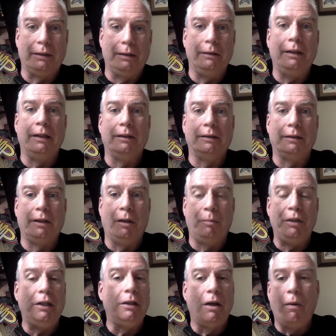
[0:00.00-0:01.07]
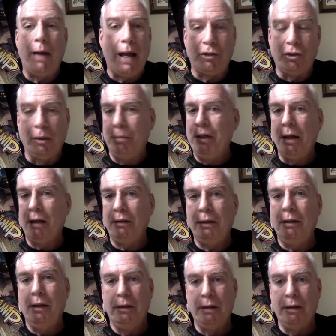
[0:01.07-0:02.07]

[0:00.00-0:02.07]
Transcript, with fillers: is there'll be no action. There'll be nothing.